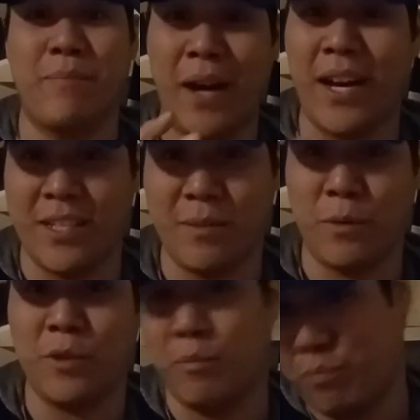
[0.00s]

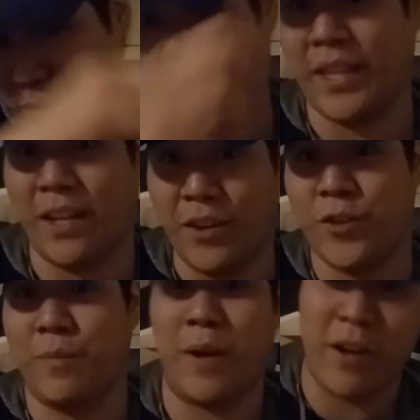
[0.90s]
possible, to break that
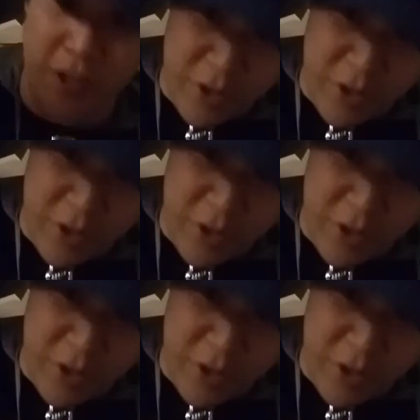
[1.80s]
100 barrier and